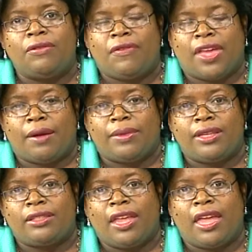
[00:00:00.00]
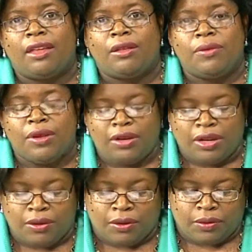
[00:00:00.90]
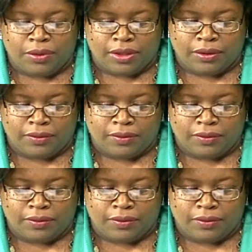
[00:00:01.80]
families, and community groups.